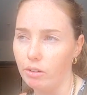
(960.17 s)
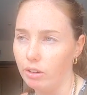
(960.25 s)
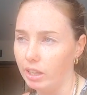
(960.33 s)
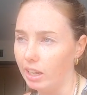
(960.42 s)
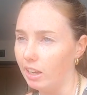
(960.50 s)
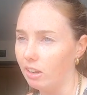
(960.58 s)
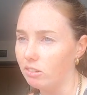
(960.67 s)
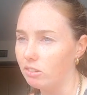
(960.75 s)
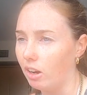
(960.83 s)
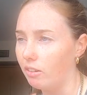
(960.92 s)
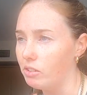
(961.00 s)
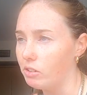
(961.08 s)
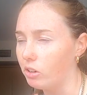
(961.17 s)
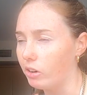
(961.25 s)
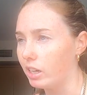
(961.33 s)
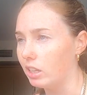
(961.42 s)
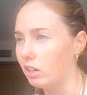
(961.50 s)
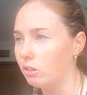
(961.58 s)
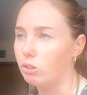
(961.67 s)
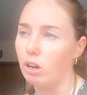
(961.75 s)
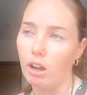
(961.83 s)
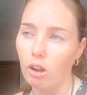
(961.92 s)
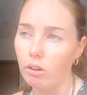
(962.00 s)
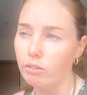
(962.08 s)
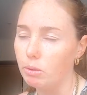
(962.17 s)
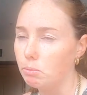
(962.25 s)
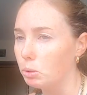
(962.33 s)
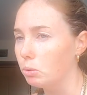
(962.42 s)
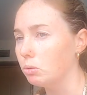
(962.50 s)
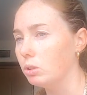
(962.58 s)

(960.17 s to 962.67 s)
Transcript: and there, dive incorrectly, I'll dive over the ball.